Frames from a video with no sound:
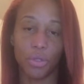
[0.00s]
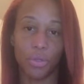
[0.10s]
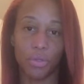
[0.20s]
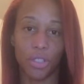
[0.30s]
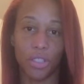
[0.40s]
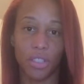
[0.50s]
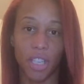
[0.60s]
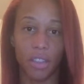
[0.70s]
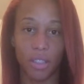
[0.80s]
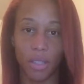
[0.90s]
to just
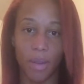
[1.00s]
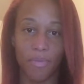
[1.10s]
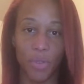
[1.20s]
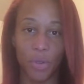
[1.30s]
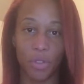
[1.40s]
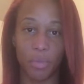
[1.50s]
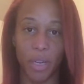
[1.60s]
eat the same foods